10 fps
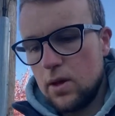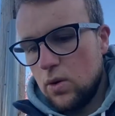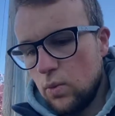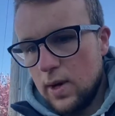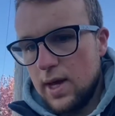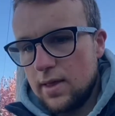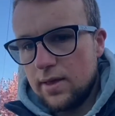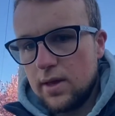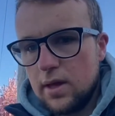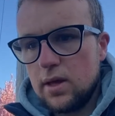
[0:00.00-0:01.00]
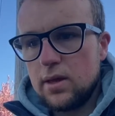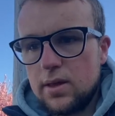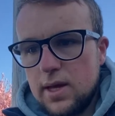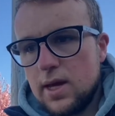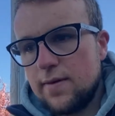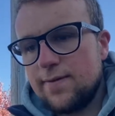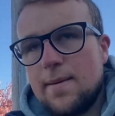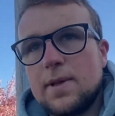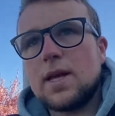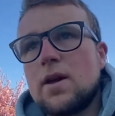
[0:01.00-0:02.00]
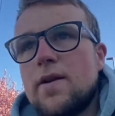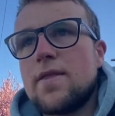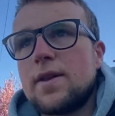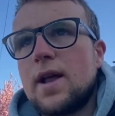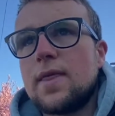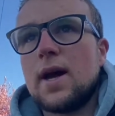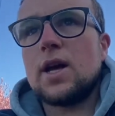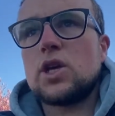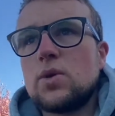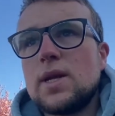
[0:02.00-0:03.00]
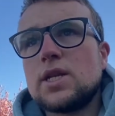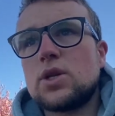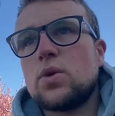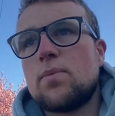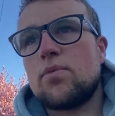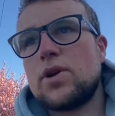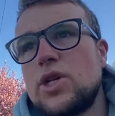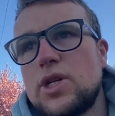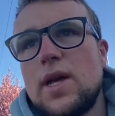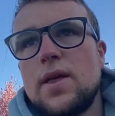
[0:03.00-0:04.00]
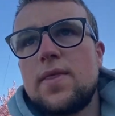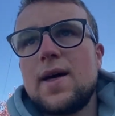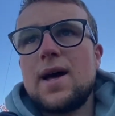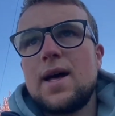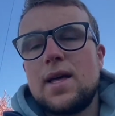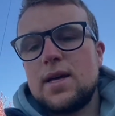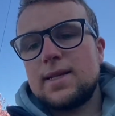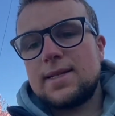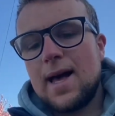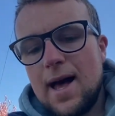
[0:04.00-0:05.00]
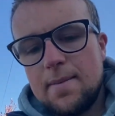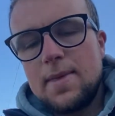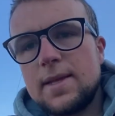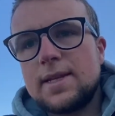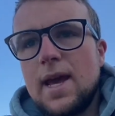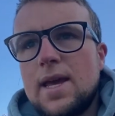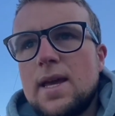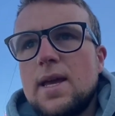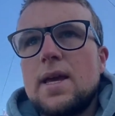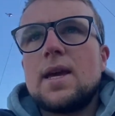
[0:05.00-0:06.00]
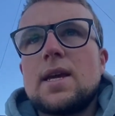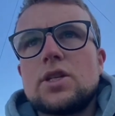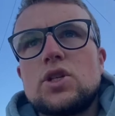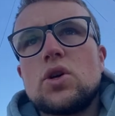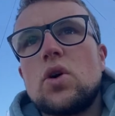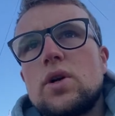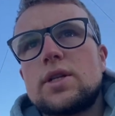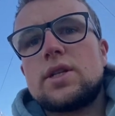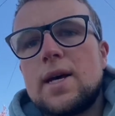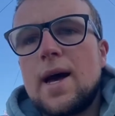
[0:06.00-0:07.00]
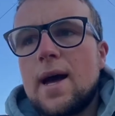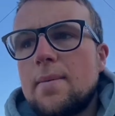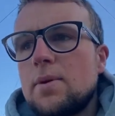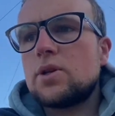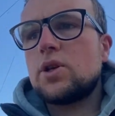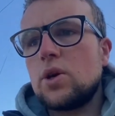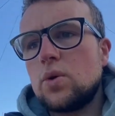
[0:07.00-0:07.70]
with the family or anything like that, you need to appreciate that time in the day is your time to